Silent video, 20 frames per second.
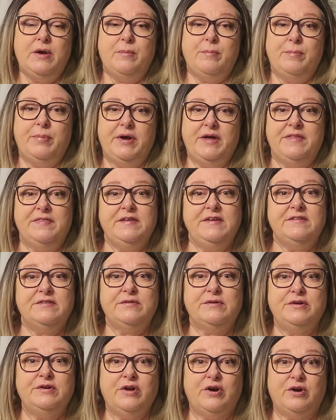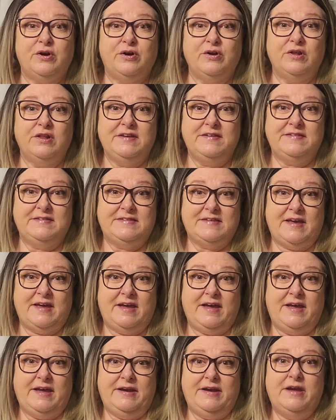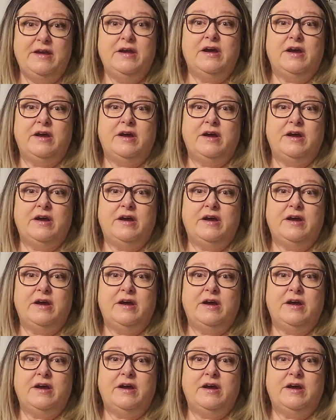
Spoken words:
But these are an early sign